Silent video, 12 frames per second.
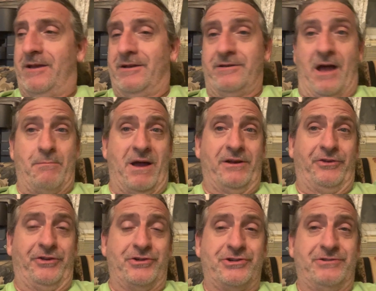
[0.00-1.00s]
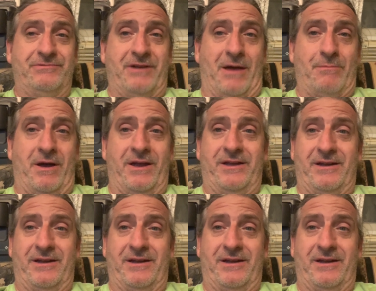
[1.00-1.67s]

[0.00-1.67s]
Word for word: not my decision, not my,